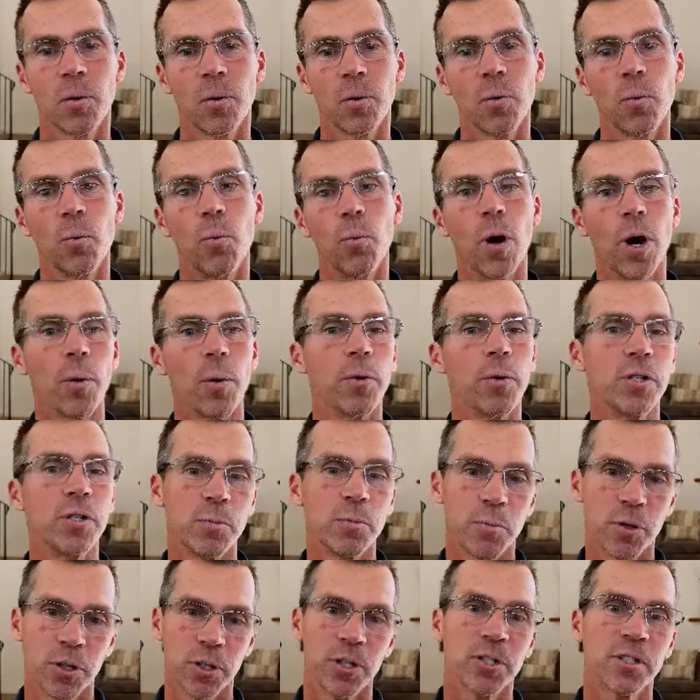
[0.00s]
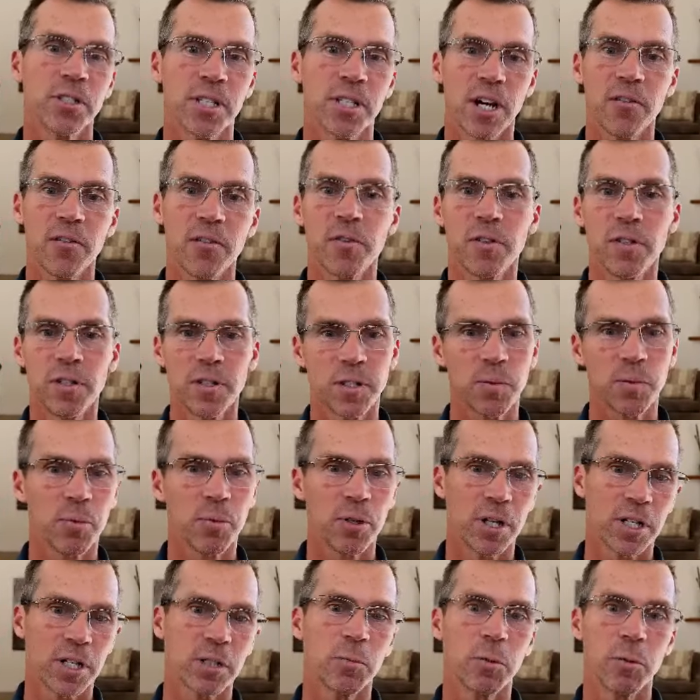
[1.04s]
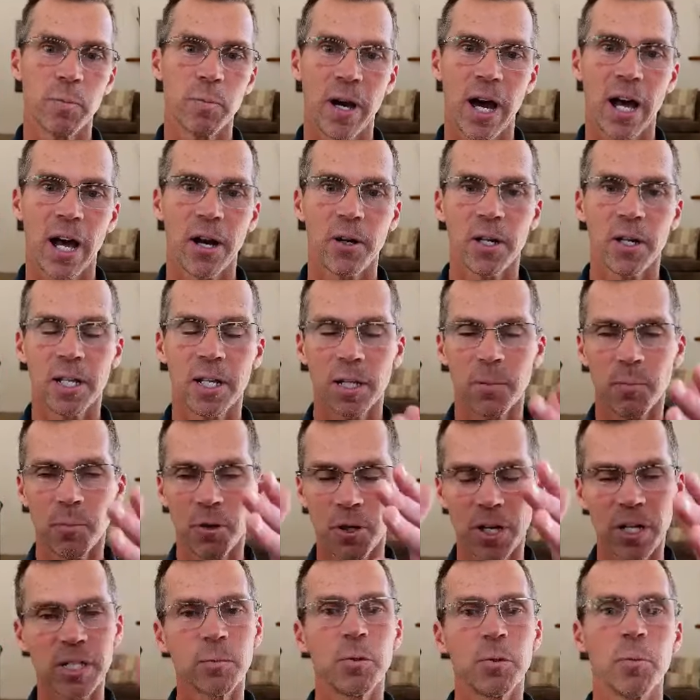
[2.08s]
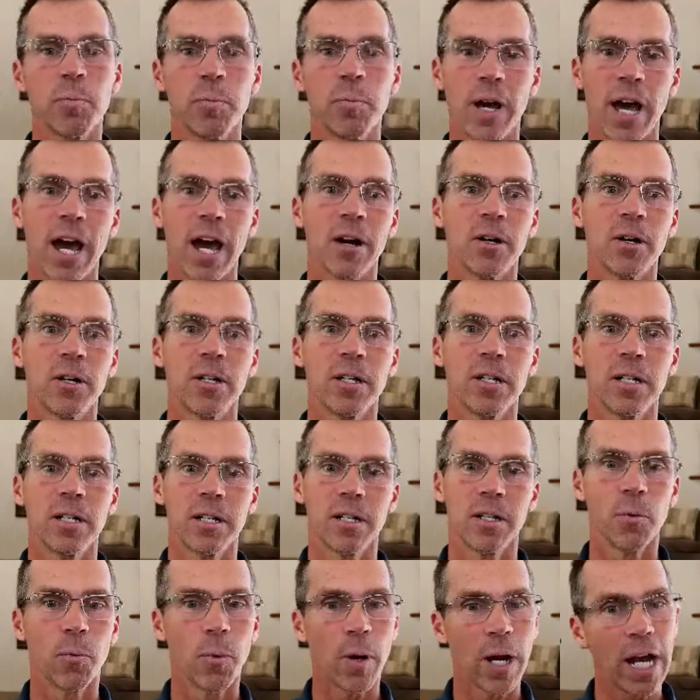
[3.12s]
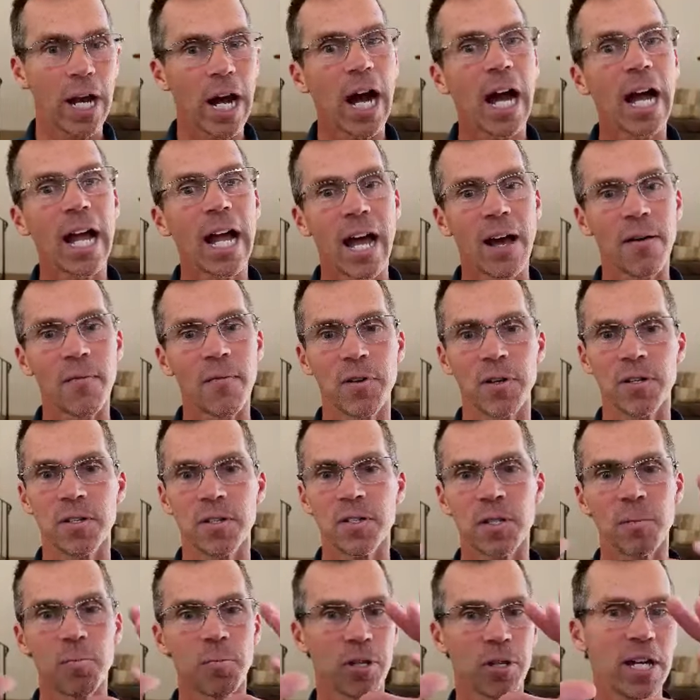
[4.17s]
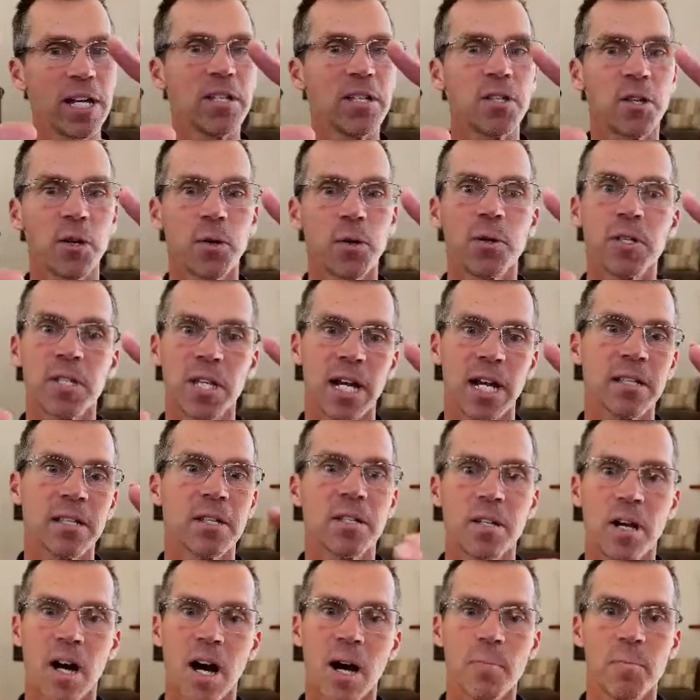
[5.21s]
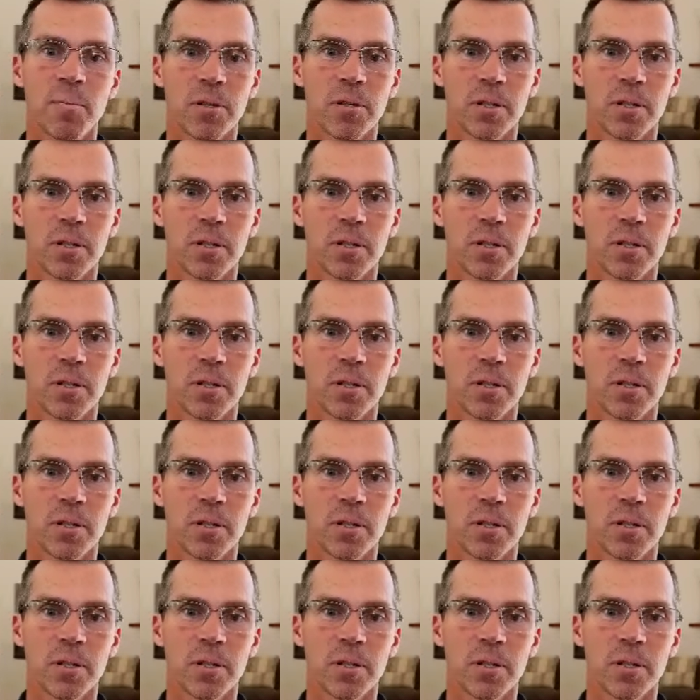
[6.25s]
where would you put yourself in this predictable pattern? And the predictable pattern, the way I have it, is the play zone is at the top.